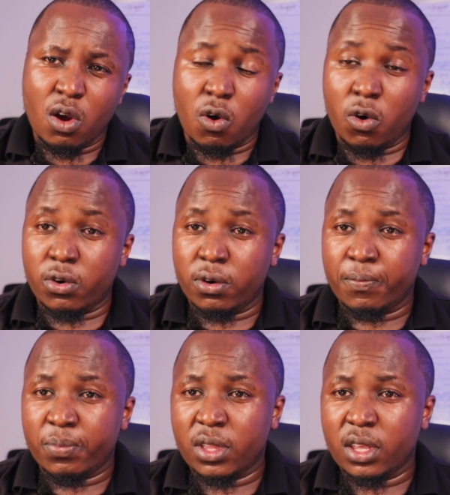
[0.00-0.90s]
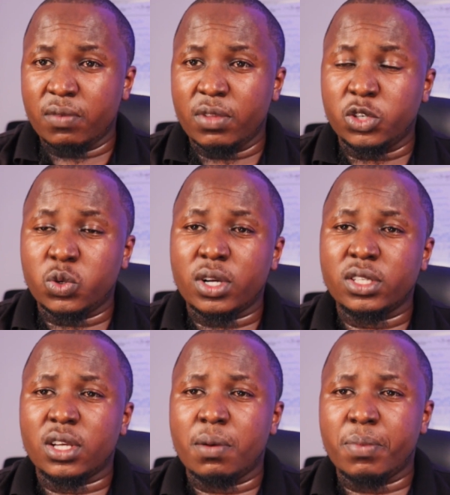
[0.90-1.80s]
or if the
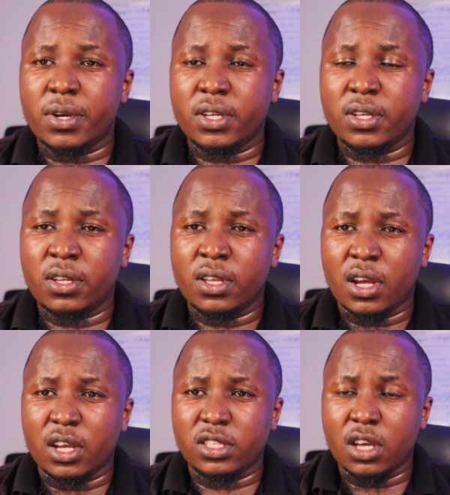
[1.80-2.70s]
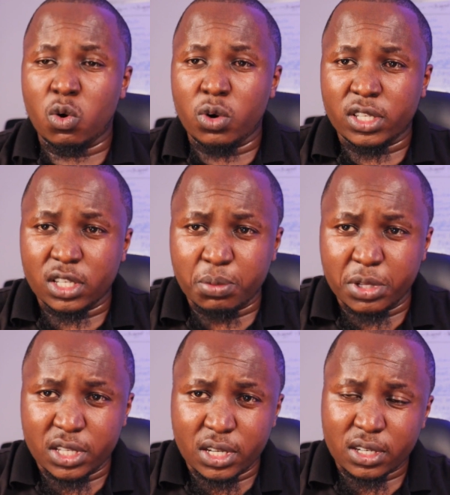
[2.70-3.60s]
insurance company has their own
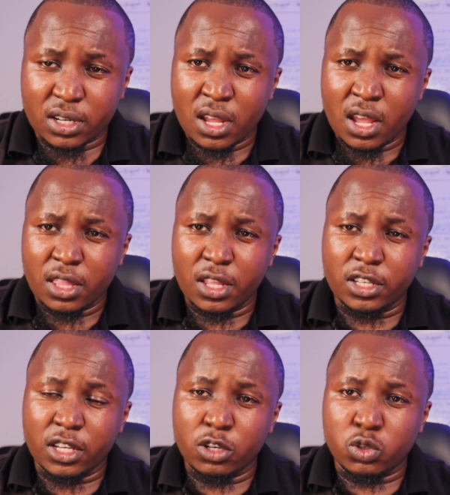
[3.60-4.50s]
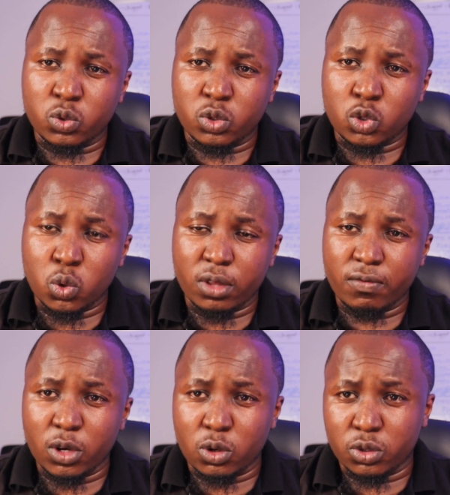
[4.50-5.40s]
assessment center, they'll tell you to tow the
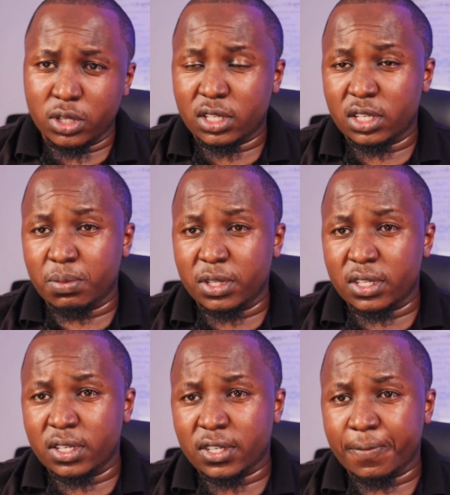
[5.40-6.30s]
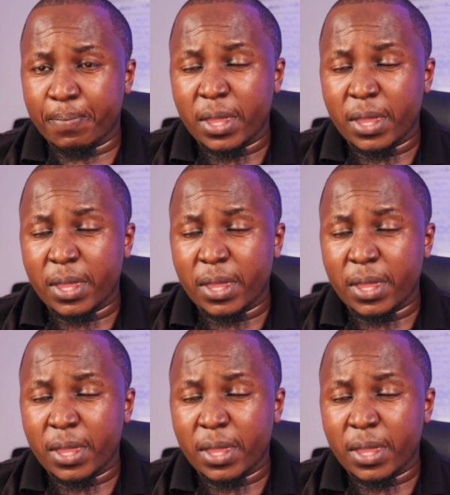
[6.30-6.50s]
vehicle to the assessment center.